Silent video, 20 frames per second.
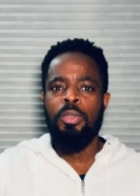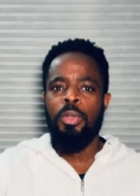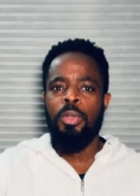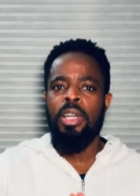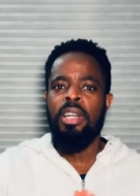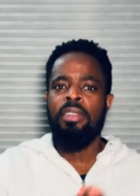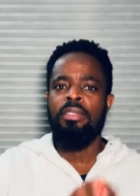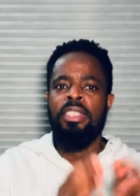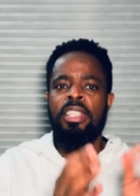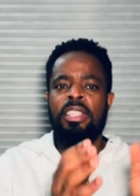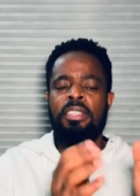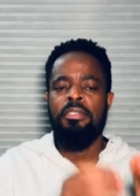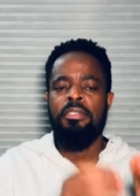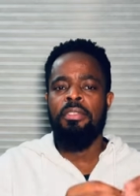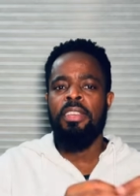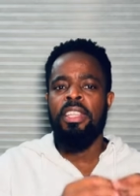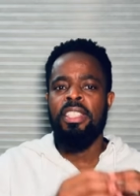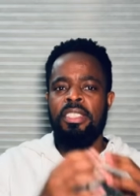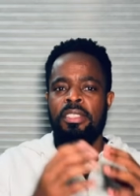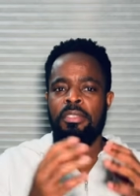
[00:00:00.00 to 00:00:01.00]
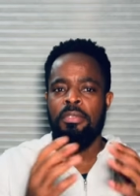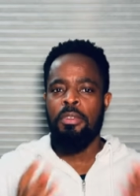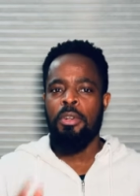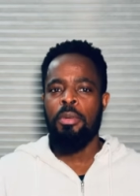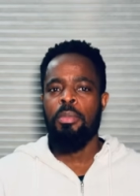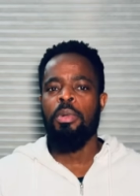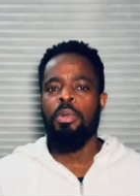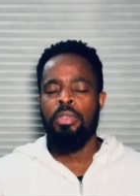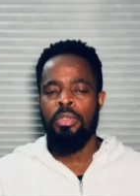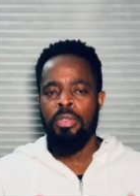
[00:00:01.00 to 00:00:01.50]
have the infective form
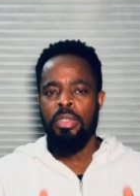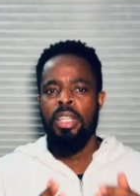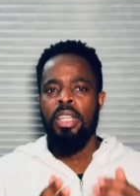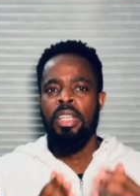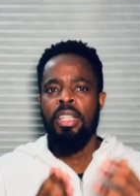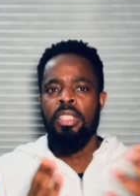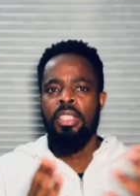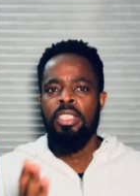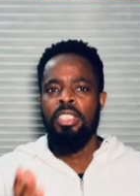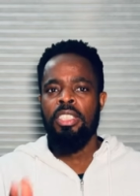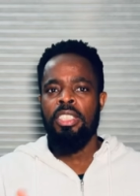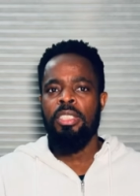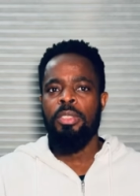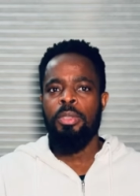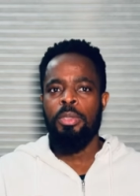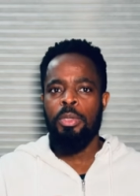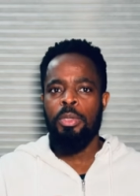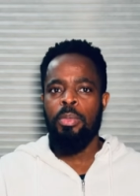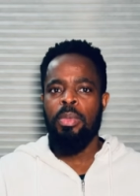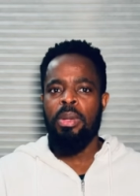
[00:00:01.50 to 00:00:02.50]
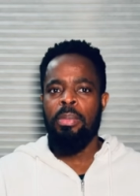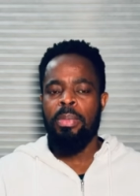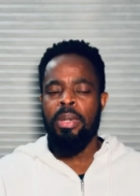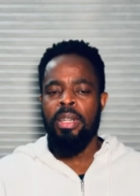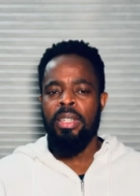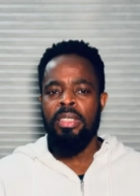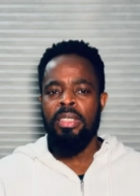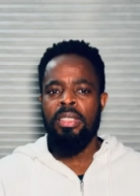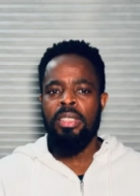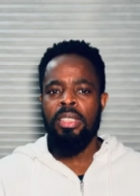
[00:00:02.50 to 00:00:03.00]
of schistosoma
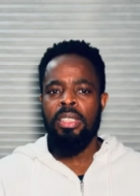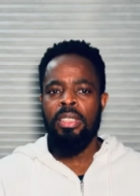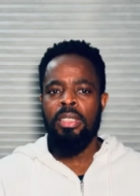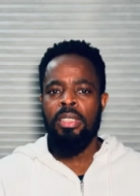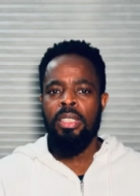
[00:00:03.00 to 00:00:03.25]
parasite.